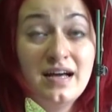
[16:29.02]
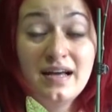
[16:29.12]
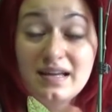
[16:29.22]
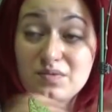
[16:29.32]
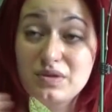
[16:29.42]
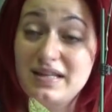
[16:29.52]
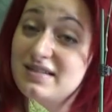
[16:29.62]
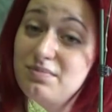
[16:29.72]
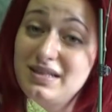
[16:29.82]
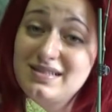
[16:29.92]
And with
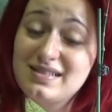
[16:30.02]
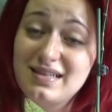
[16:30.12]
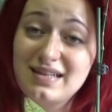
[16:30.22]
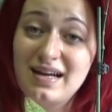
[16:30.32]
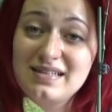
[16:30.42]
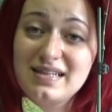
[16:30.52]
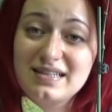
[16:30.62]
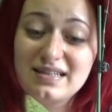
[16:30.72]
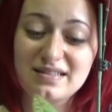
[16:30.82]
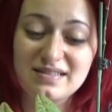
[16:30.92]
that being said, guys, I
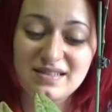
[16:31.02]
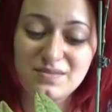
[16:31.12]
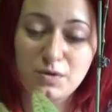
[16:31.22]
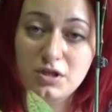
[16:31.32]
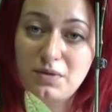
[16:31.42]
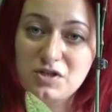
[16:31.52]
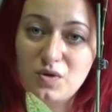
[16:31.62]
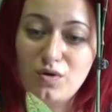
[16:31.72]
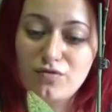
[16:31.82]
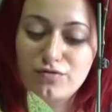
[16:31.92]
think this is pretty much
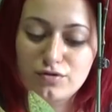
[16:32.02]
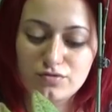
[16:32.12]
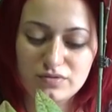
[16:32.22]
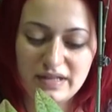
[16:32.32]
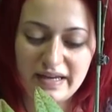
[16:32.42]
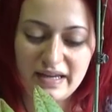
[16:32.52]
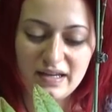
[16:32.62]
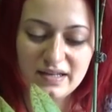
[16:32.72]
all for today.